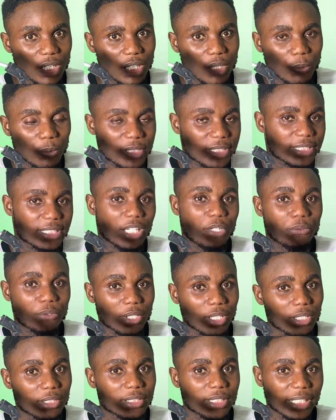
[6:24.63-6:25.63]
which is
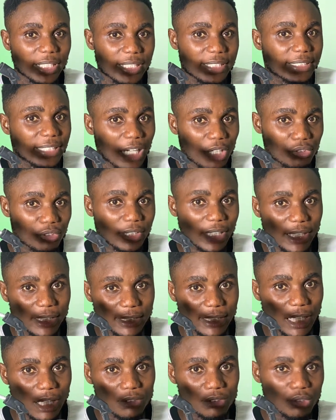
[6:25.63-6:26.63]
around 8,000,
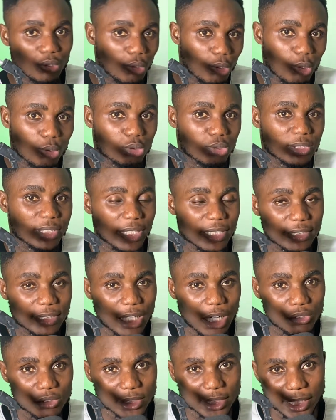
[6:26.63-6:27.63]
9,000, close to
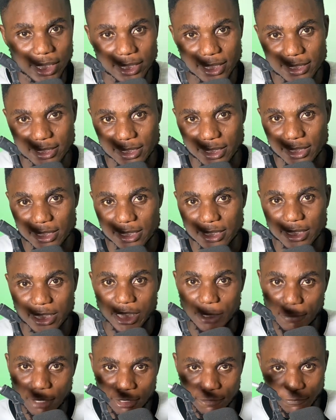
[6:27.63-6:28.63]
10,000 Ghana cities
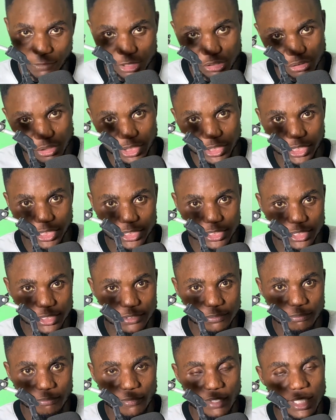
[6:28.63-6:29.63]
in manufacturing
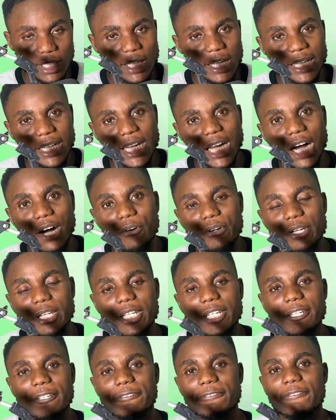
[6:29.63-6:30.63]
days. Now,
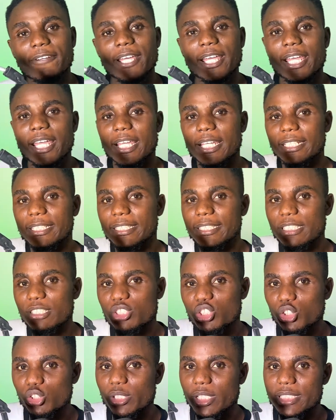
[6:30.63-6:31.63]
if
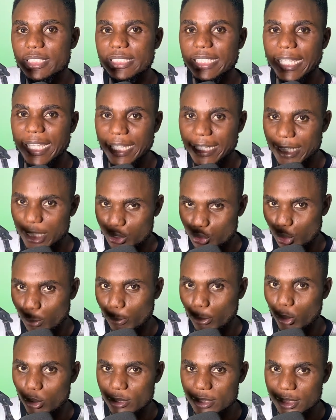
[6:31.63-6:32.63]
these students get the
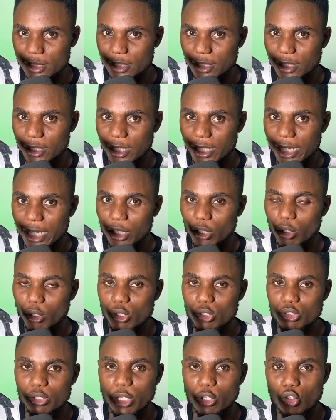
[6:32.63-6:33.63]
support, and
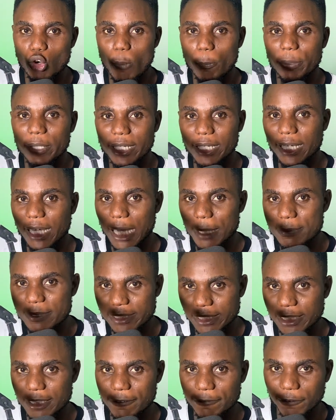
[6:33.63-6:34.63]
also a company
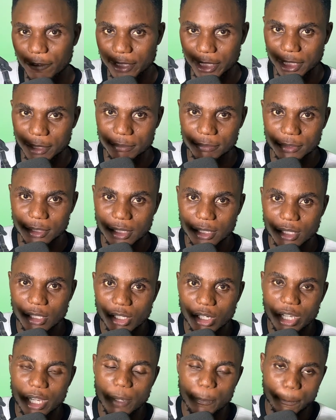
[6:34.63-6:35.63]
comes in for them,
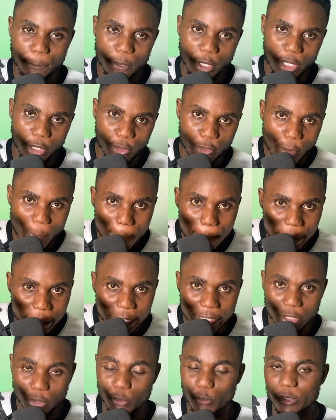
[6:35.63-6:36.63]
a
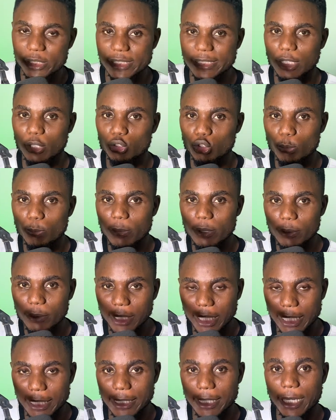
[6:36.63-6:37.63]
company which is an
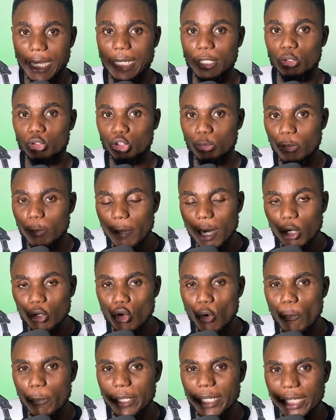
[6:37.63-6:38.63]
automobile
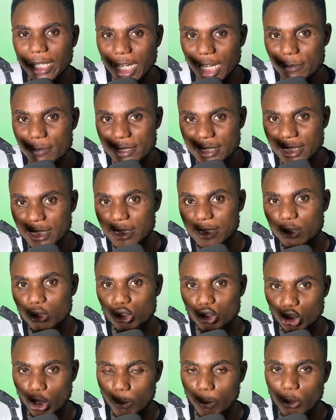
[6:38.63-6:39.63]
company comes in to
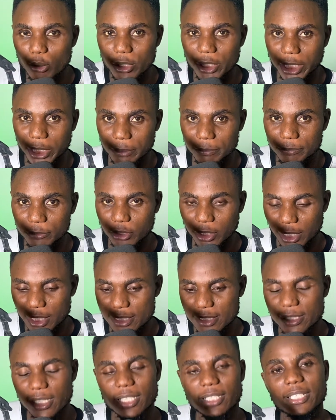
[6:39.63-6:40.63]
support them, you
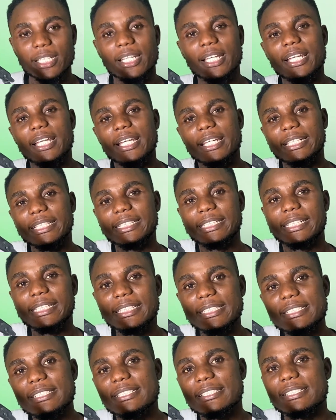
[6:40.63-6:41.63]
understand?
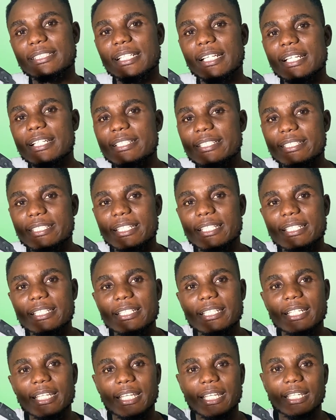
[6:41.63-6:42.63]
This
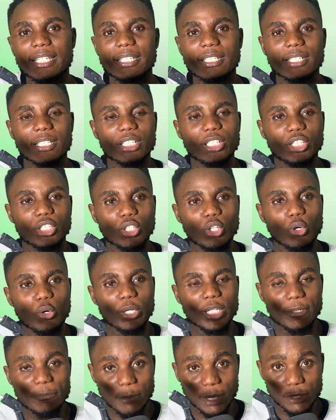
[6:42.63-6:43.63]
thing, in
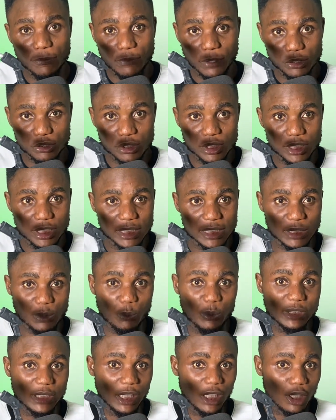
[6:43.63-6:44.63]
manufacturing this thing
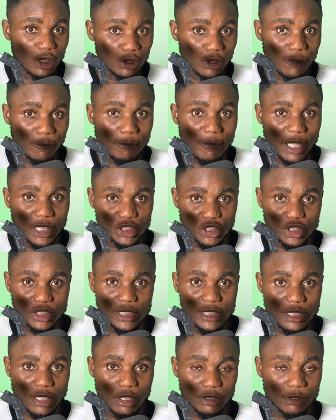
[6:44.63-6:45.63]
with a lot of
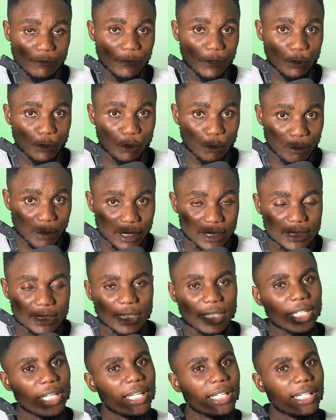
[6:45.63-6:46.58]
machines, a lot of equipment,